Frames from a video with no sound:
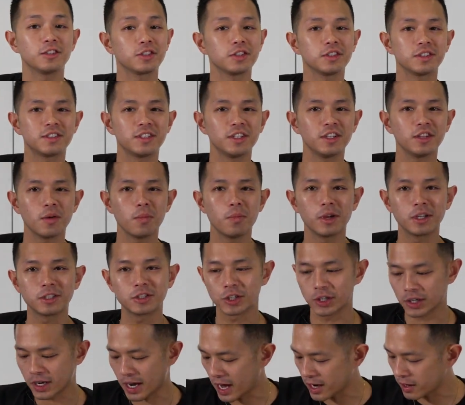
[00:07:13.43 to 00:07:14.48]
you can see, the
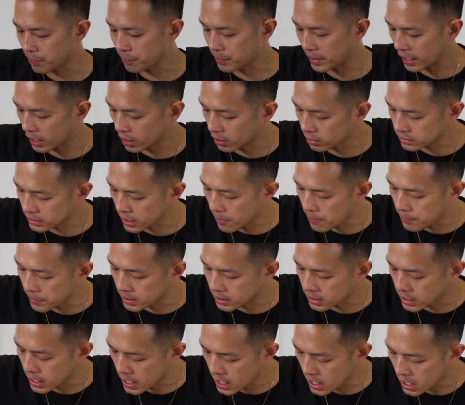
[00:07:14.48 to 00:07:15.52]
mixture kind of paled up
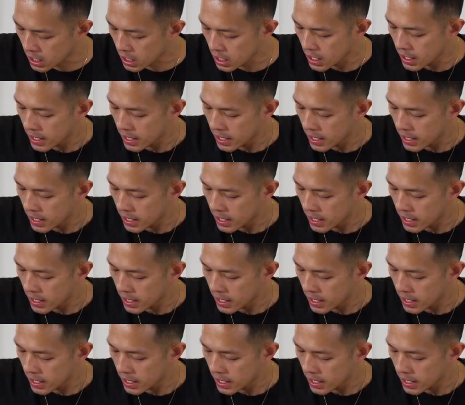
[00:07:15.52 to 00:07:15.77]
in there,